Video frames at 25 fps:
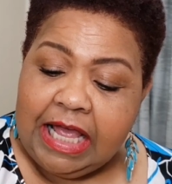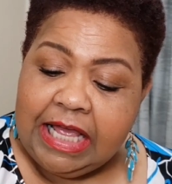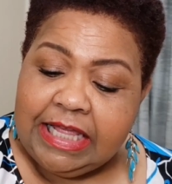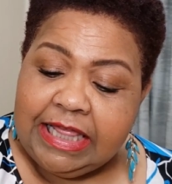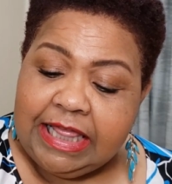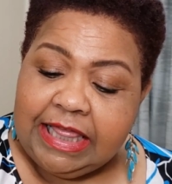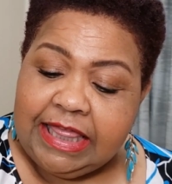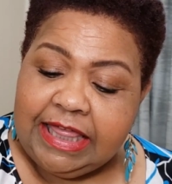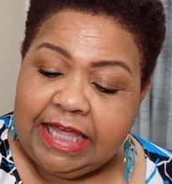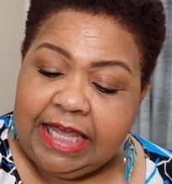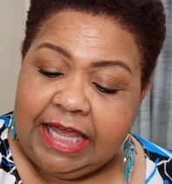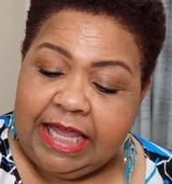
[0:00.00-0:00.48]

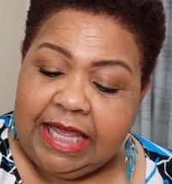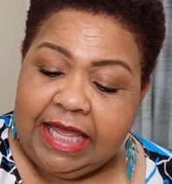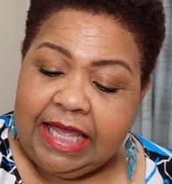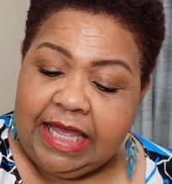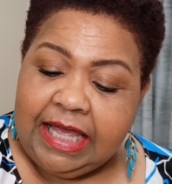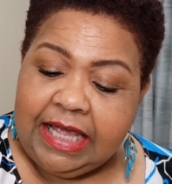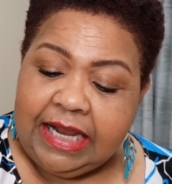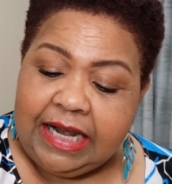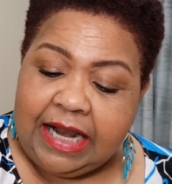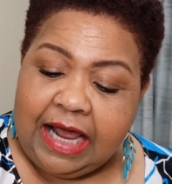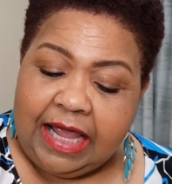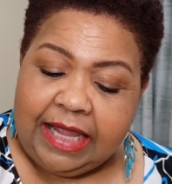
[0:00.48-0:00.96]

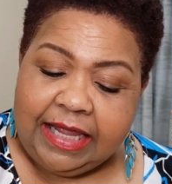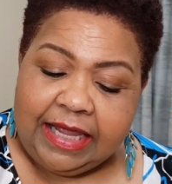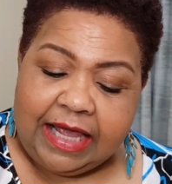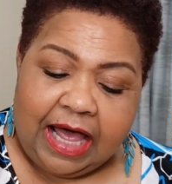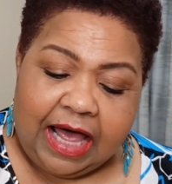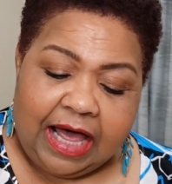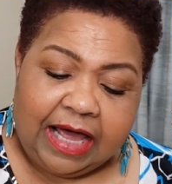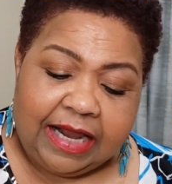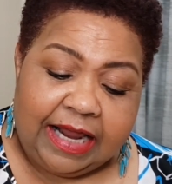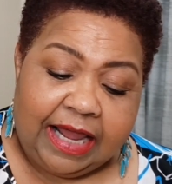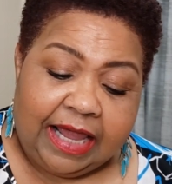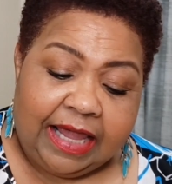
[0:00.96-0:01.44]
Then I
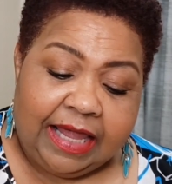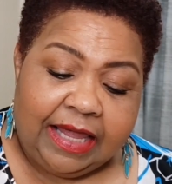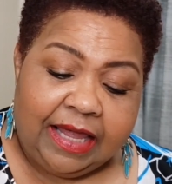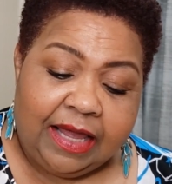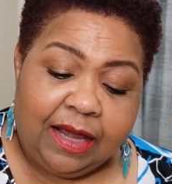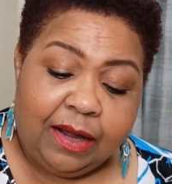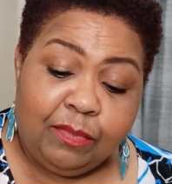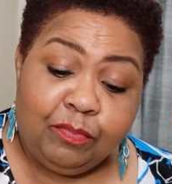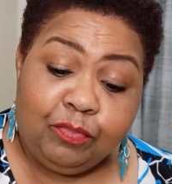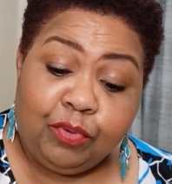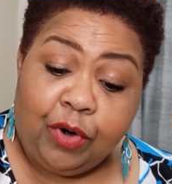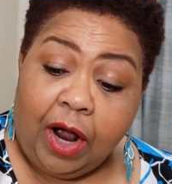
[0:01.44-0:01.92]
got a
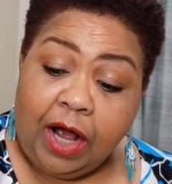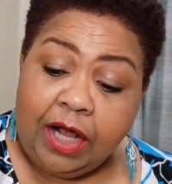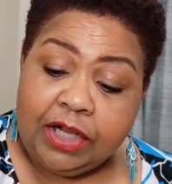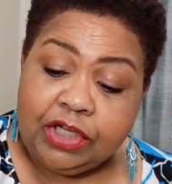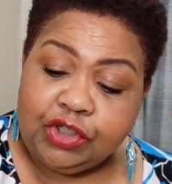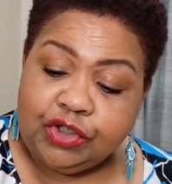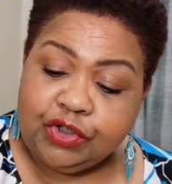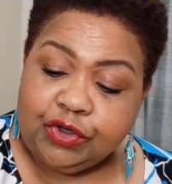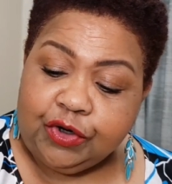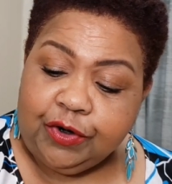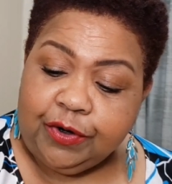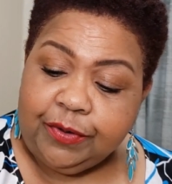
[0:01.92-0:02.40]

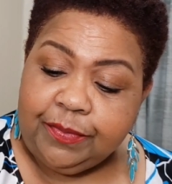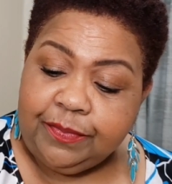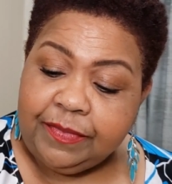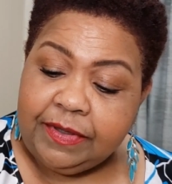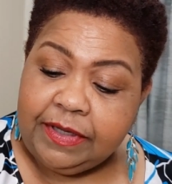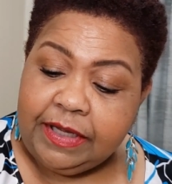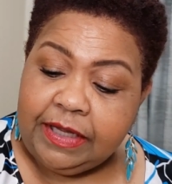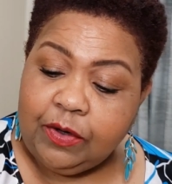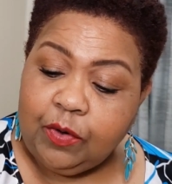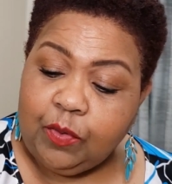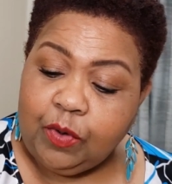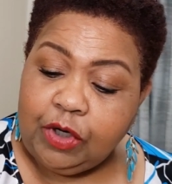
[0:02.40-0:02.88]
bronzer,
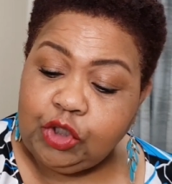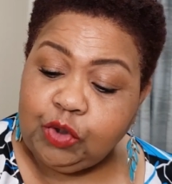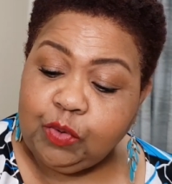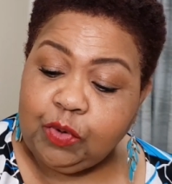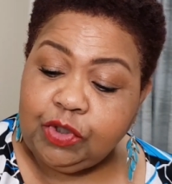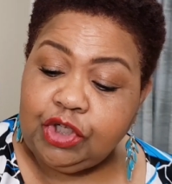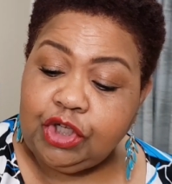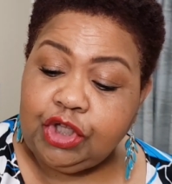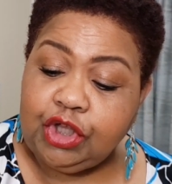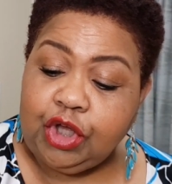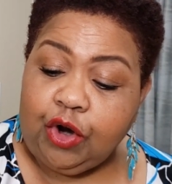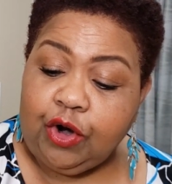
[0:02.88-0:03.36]
which
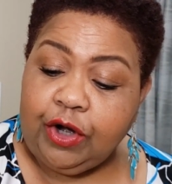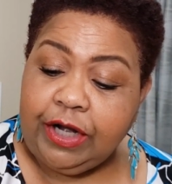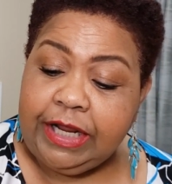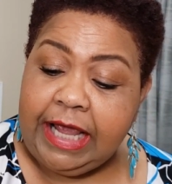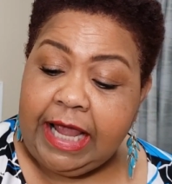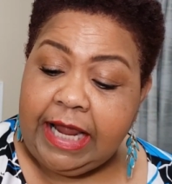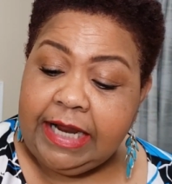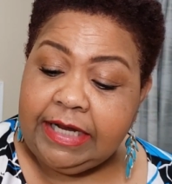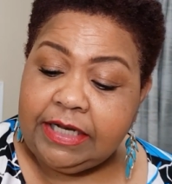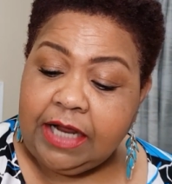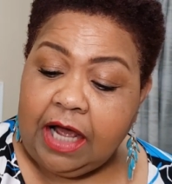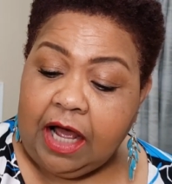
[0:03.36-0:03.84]
was
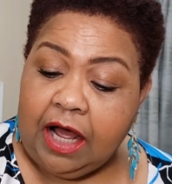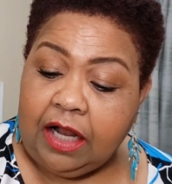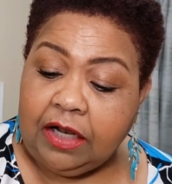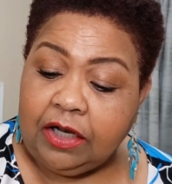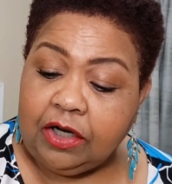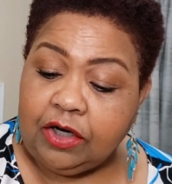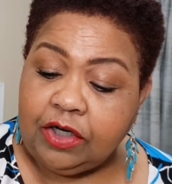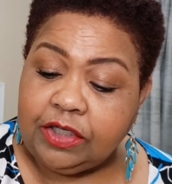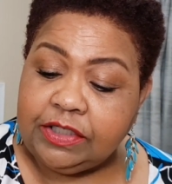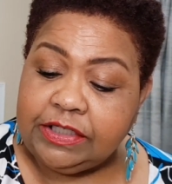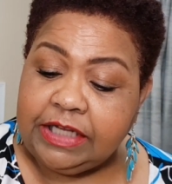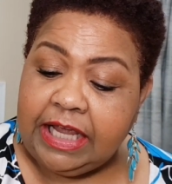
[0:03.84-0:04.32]

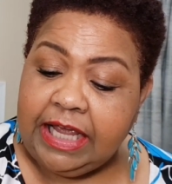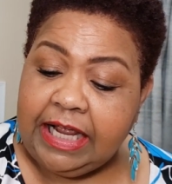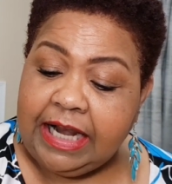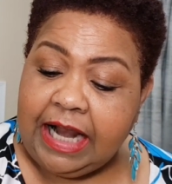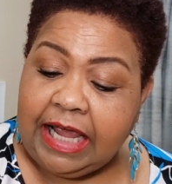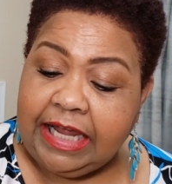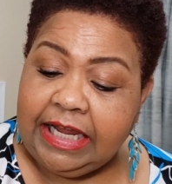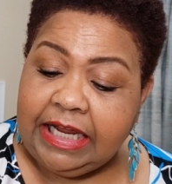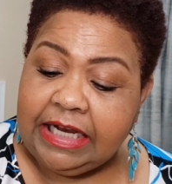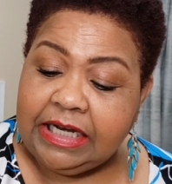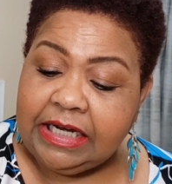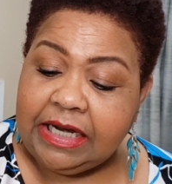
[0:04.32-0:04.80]
$38, and
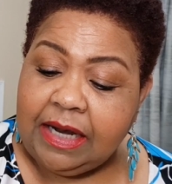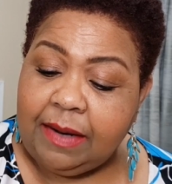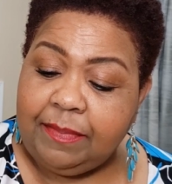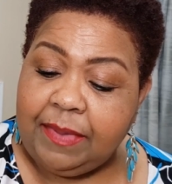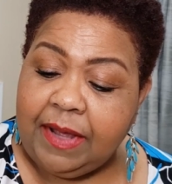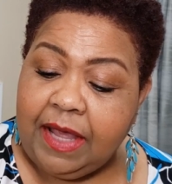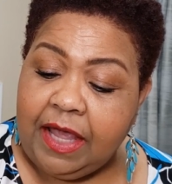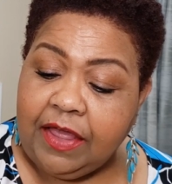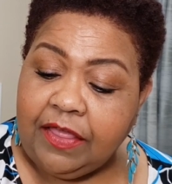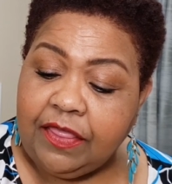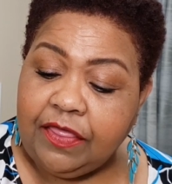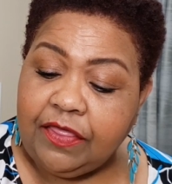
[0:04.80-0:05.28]
I ended up
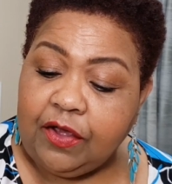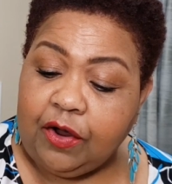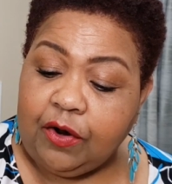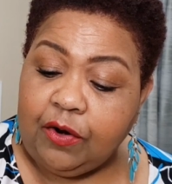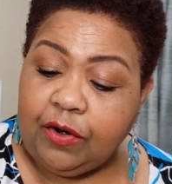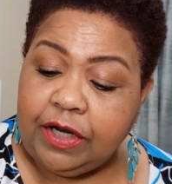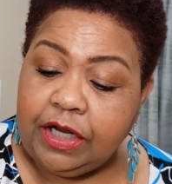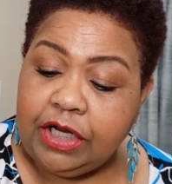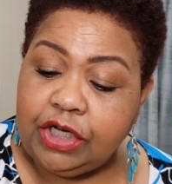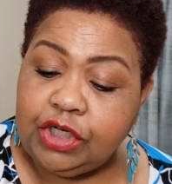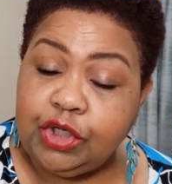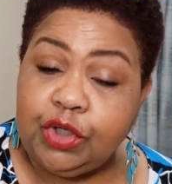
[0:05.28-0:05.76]
paying
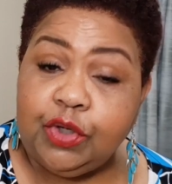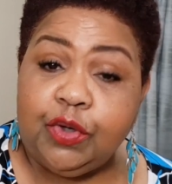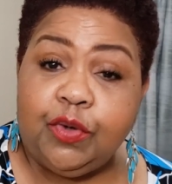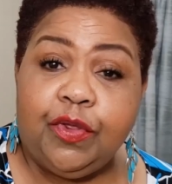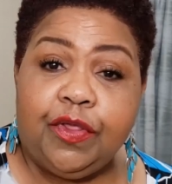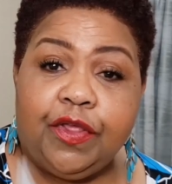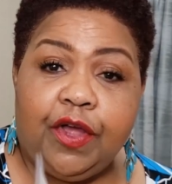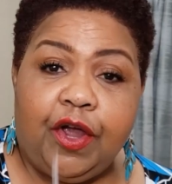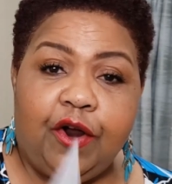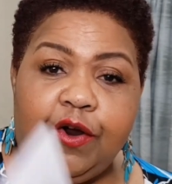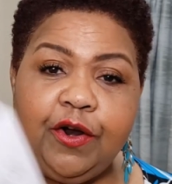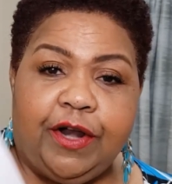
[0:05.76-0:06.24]

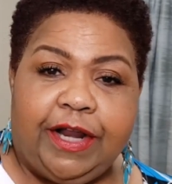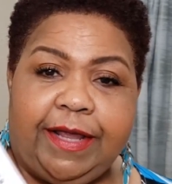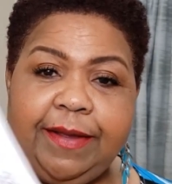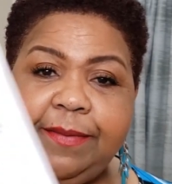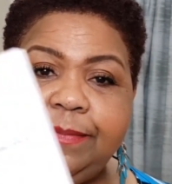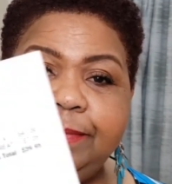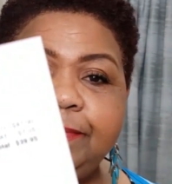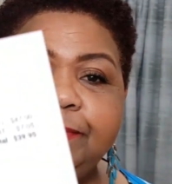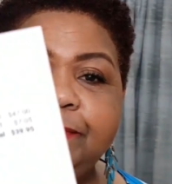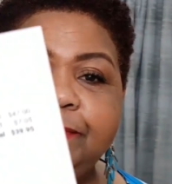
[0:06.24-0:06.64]
$32.30.